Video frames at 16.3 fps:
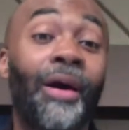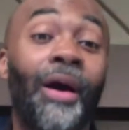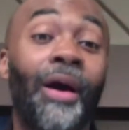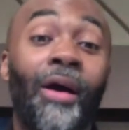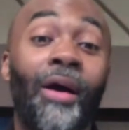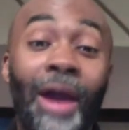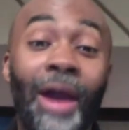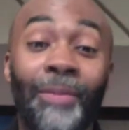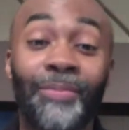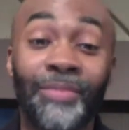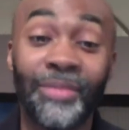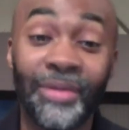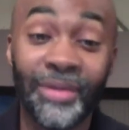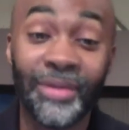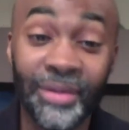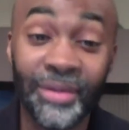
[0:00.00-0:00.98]
All right,
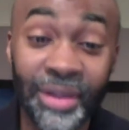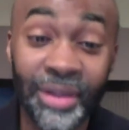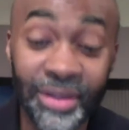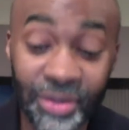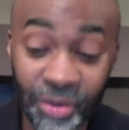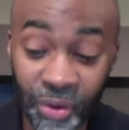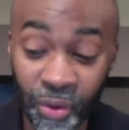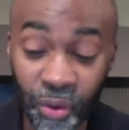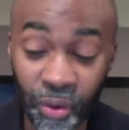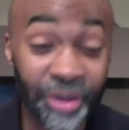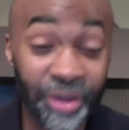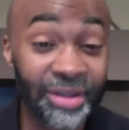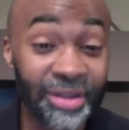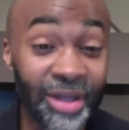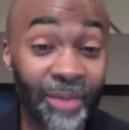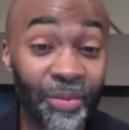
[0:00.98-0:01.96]
let's do a quick
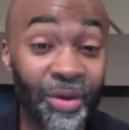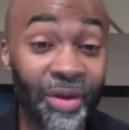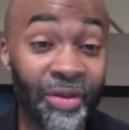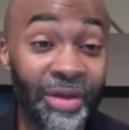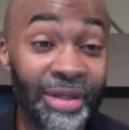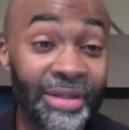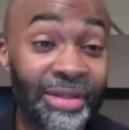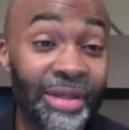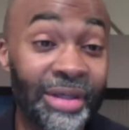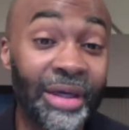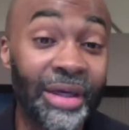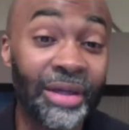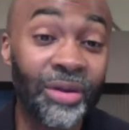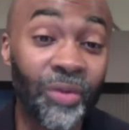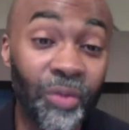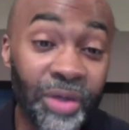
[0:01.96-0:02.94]
summary of this.
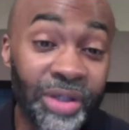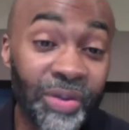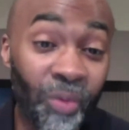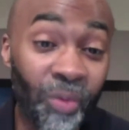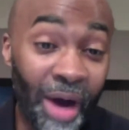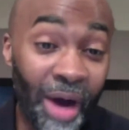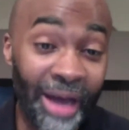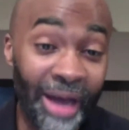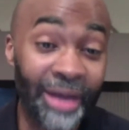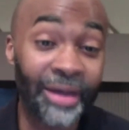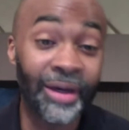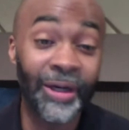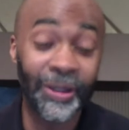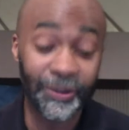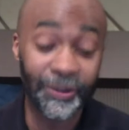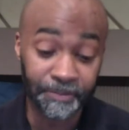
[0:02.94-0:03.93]
The reason why
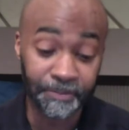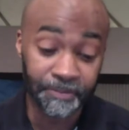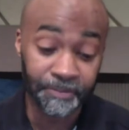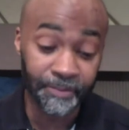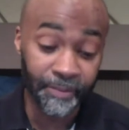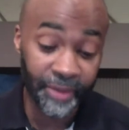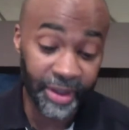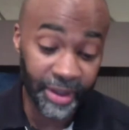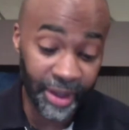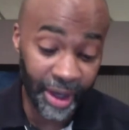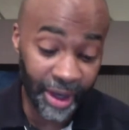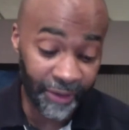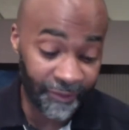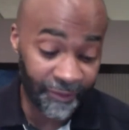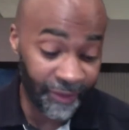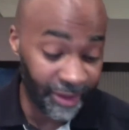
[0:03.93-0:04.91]

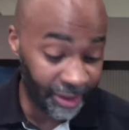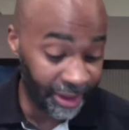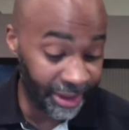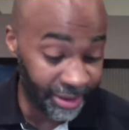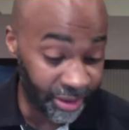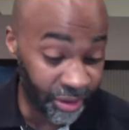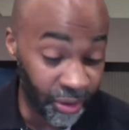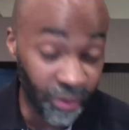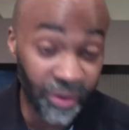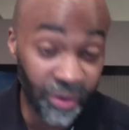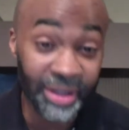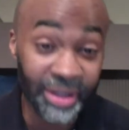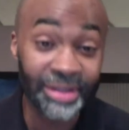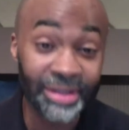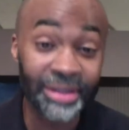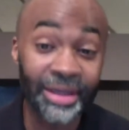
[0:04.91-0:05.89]
I felt led to do
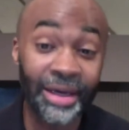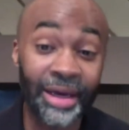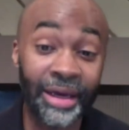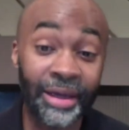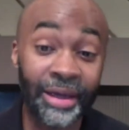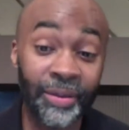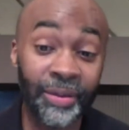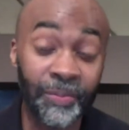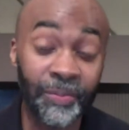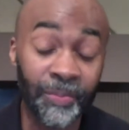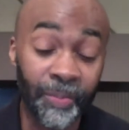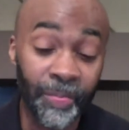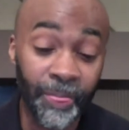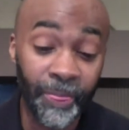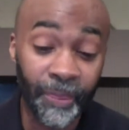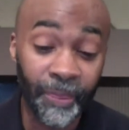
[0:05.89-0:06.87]
this, and
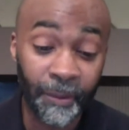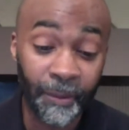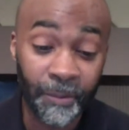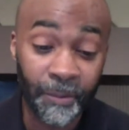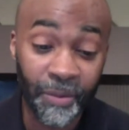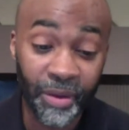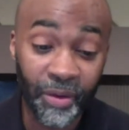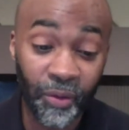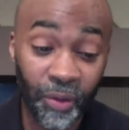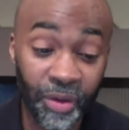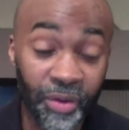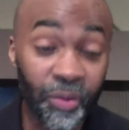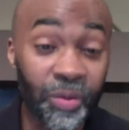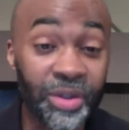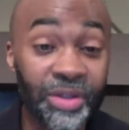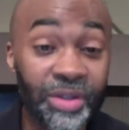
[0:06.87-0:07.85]
one of
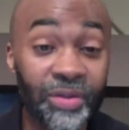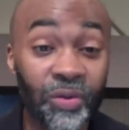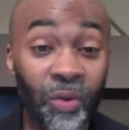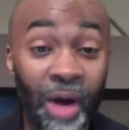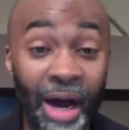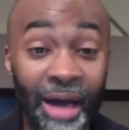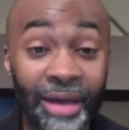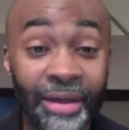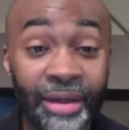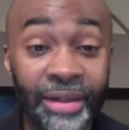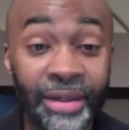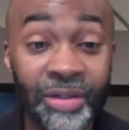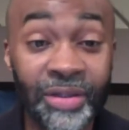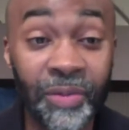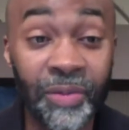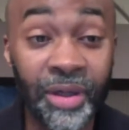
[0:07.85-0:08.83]
the reasons why,
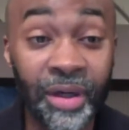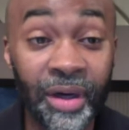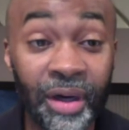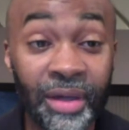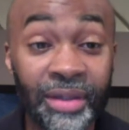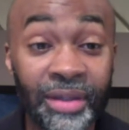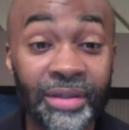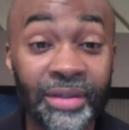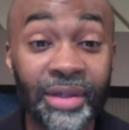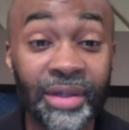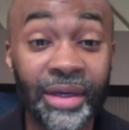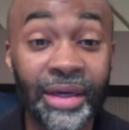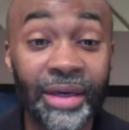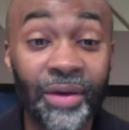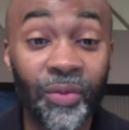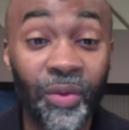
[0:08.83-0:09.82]
is because
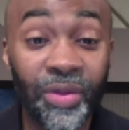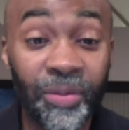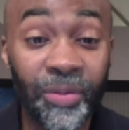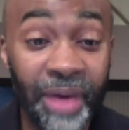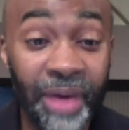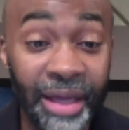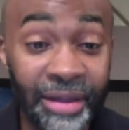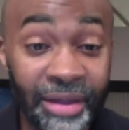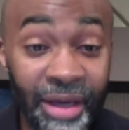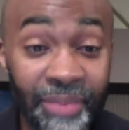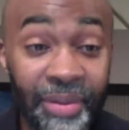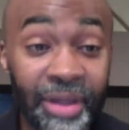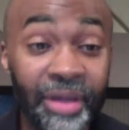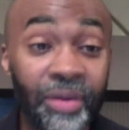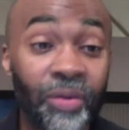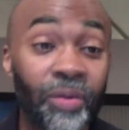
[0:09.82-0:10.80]
with the
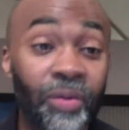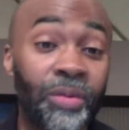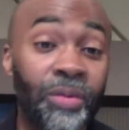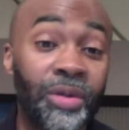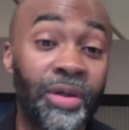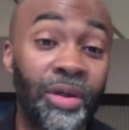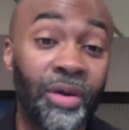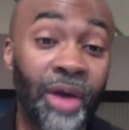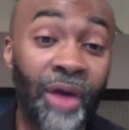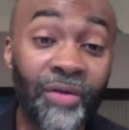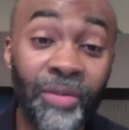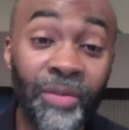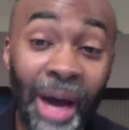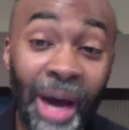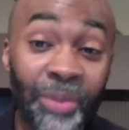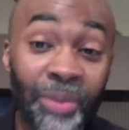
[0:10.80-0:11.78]
pandemic, you know,
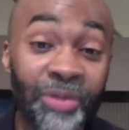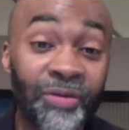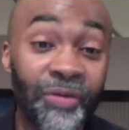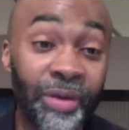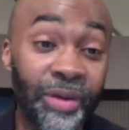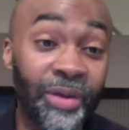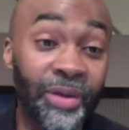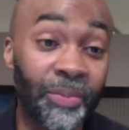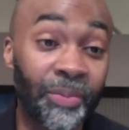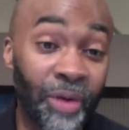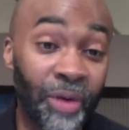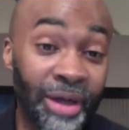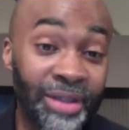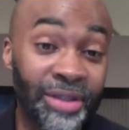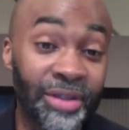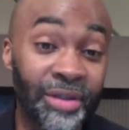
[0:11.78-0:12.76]
everybody was feeling the
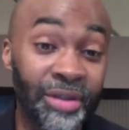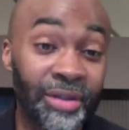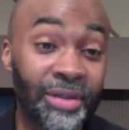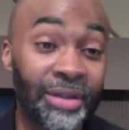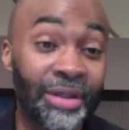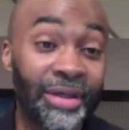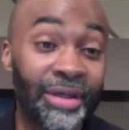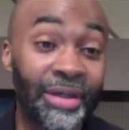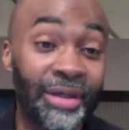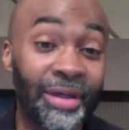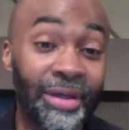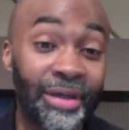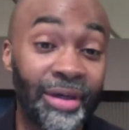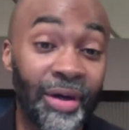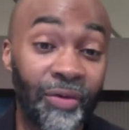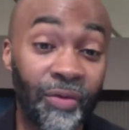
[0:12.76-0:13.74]
pressure
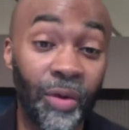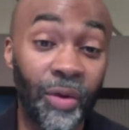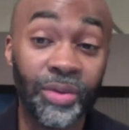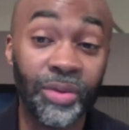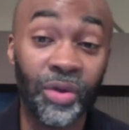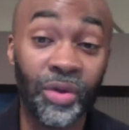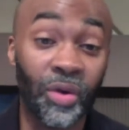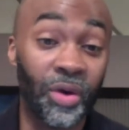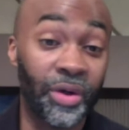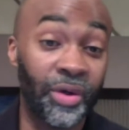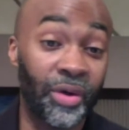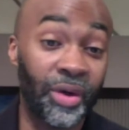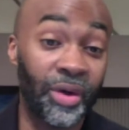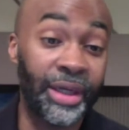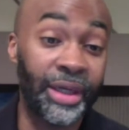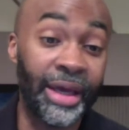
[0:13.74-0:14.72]
of what was going
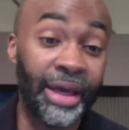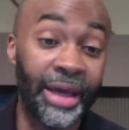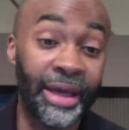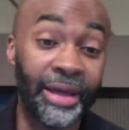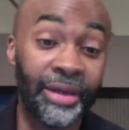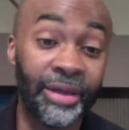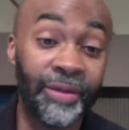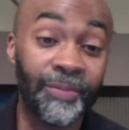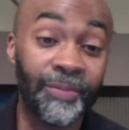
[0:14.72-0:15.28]
on. And